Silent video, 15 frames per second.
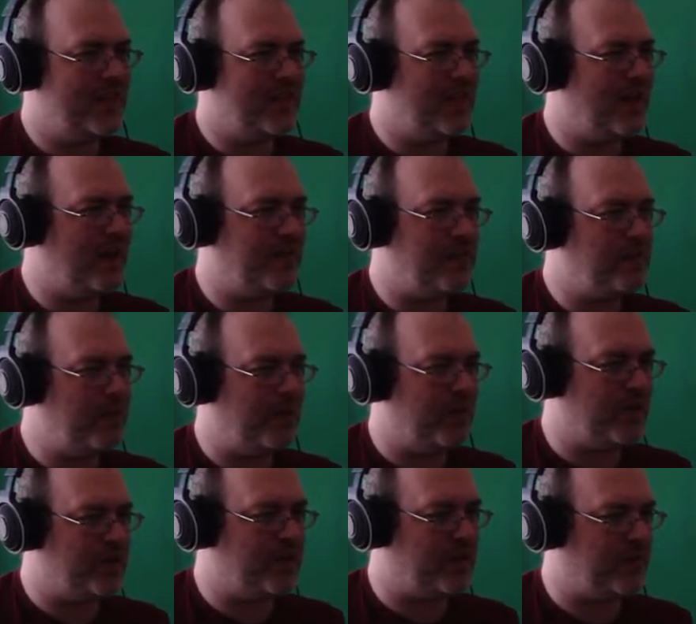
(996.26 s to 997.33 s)
Never mean it
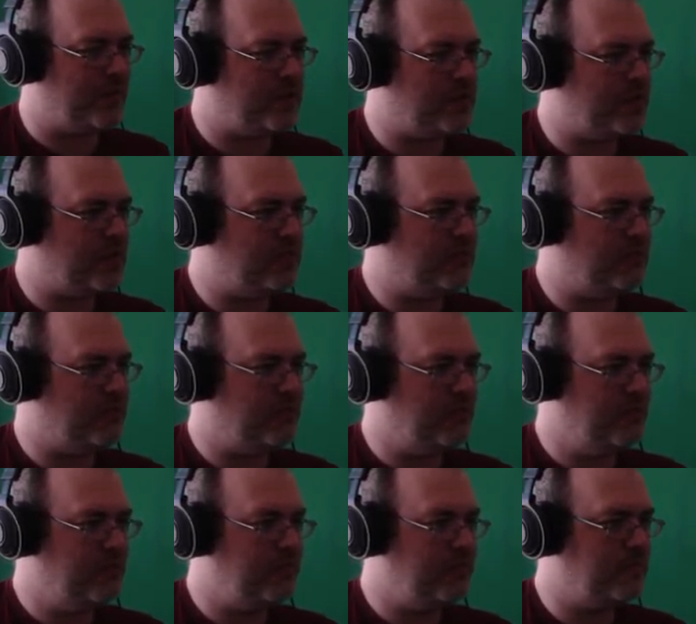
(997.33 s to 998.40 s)
when I say first.
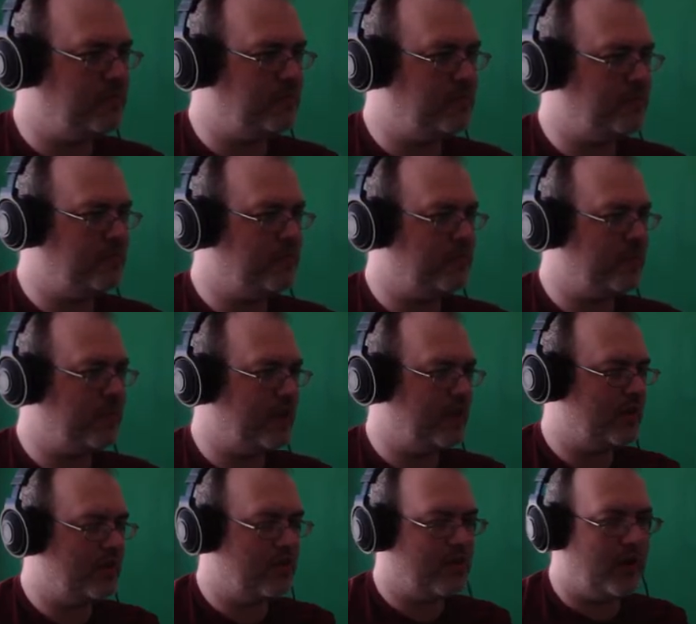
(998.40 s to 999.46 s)
Mmm!
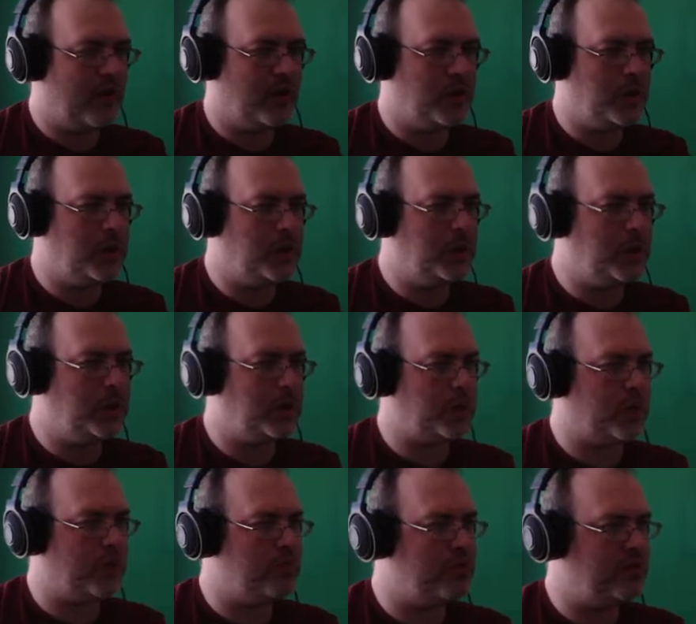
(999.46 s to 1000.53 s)

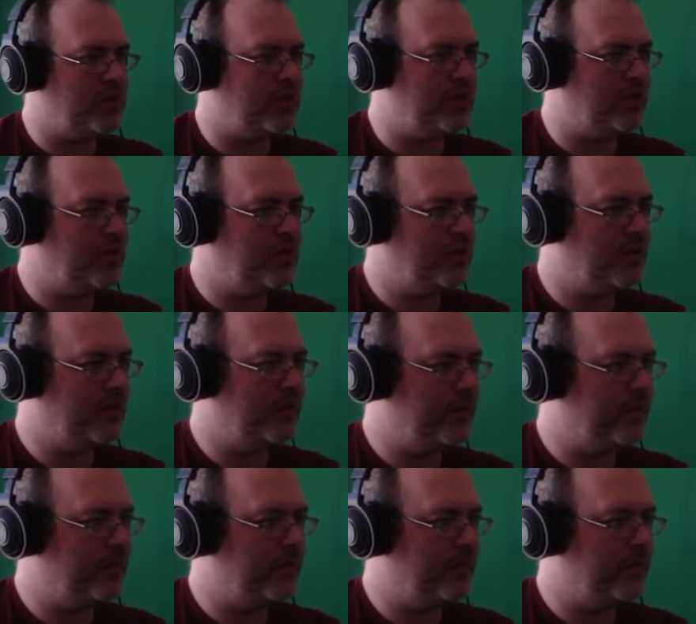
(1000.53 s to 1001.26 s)
Oh, come on!